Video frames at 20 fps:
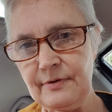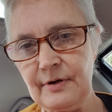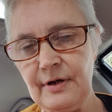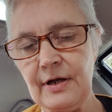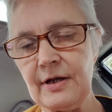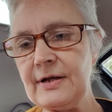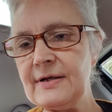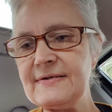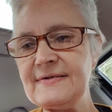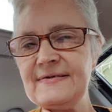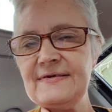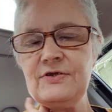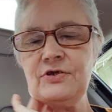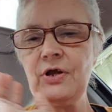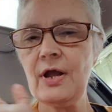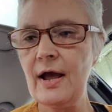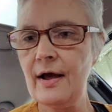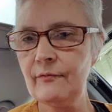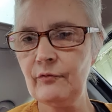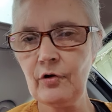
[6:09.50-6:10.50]
And I said,
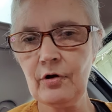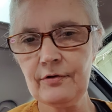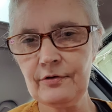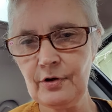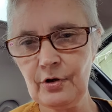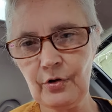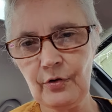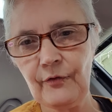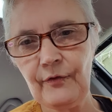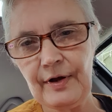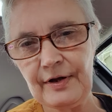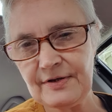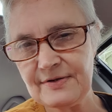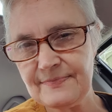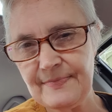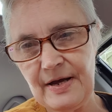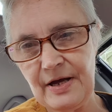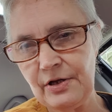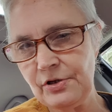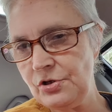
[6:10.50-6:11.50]
you have got the correct
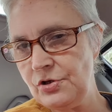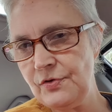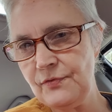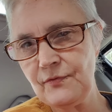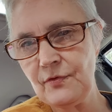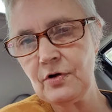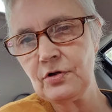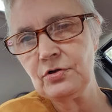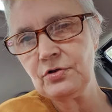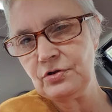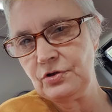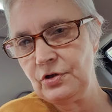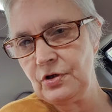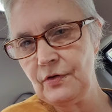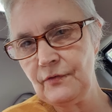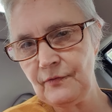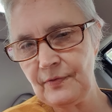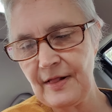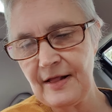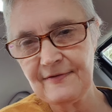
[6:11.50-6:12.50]
amount. There's
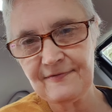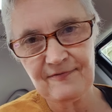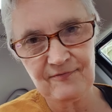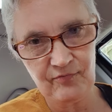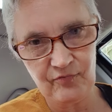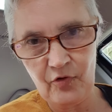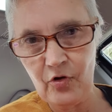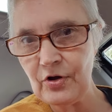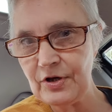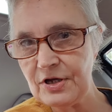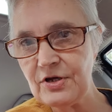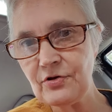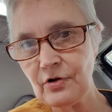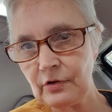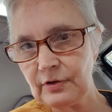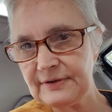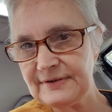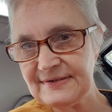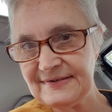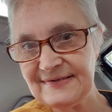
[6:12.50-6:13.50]

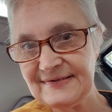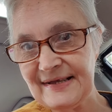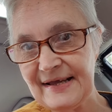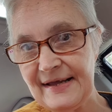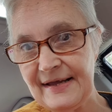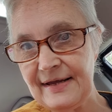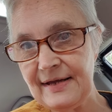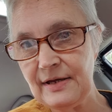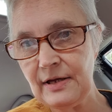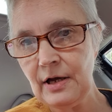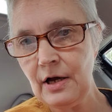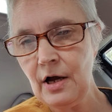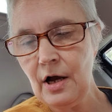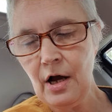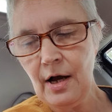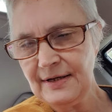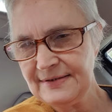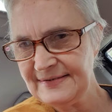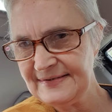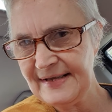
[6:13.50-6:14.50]
$30 there.
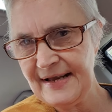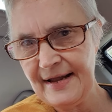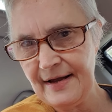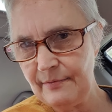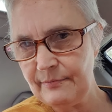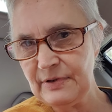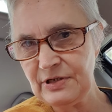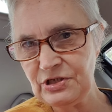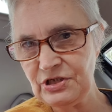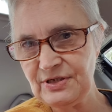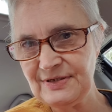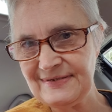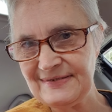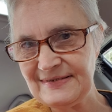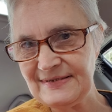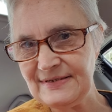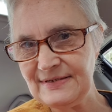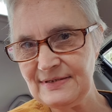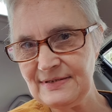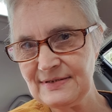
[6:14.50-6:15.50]
I said, how much is
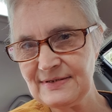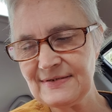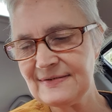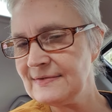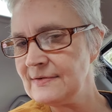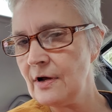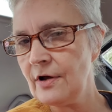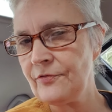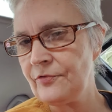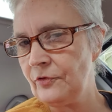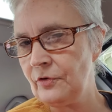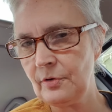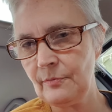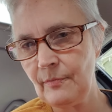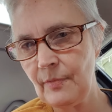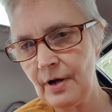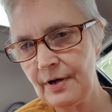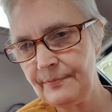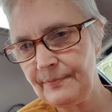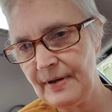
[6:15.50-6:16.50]
it? Because I thought it
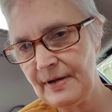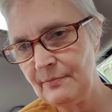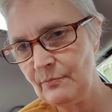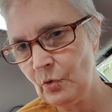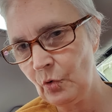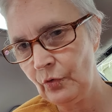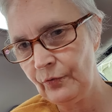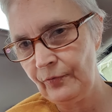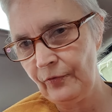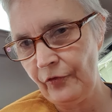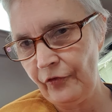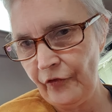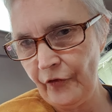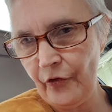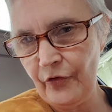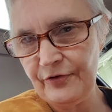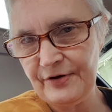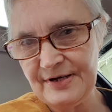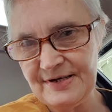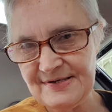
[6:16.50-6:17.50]
might have been more than
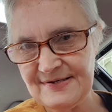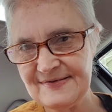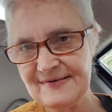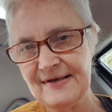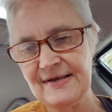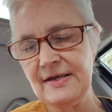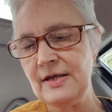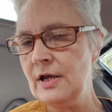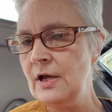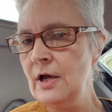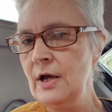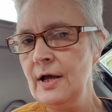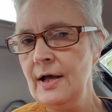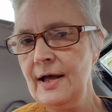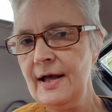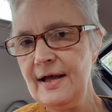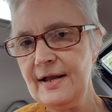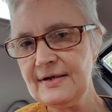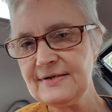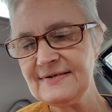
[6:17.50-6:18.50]
30, see?
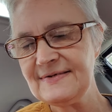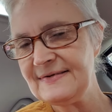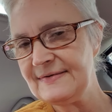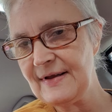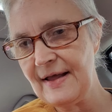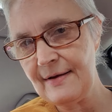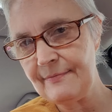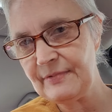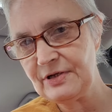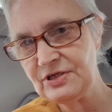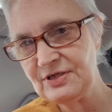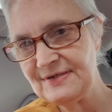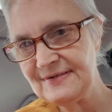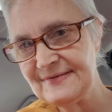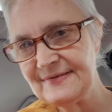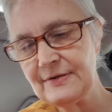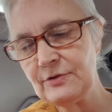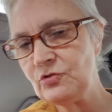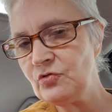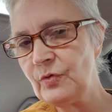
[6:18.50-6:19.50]
And I said, how much
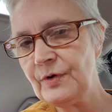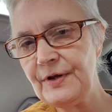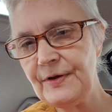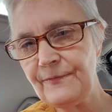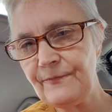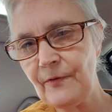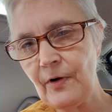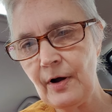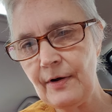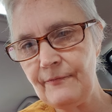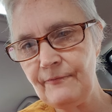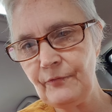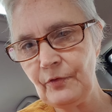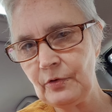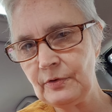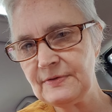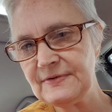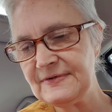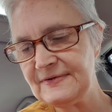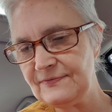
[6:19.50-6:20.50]
is it? $25.40. I said,
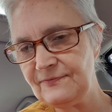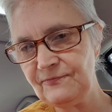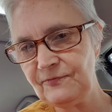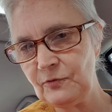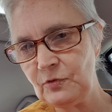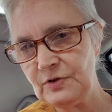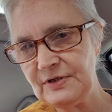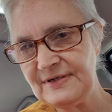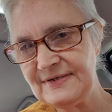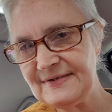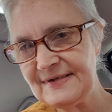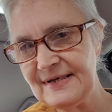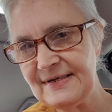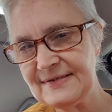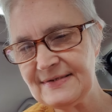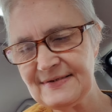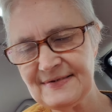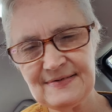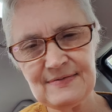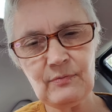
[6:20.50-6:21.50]
well,
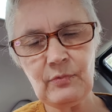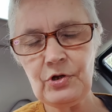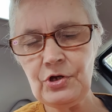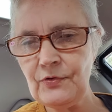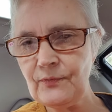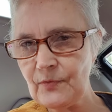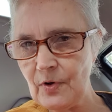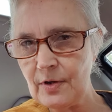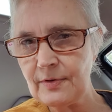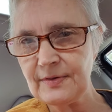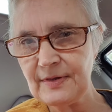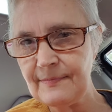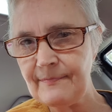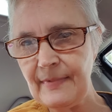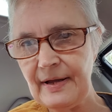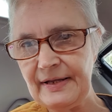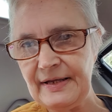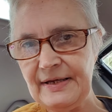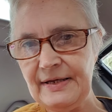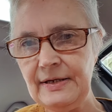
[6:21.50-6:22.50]
you've got the
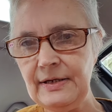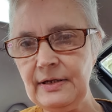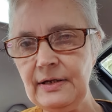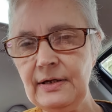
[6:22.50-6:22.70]
money.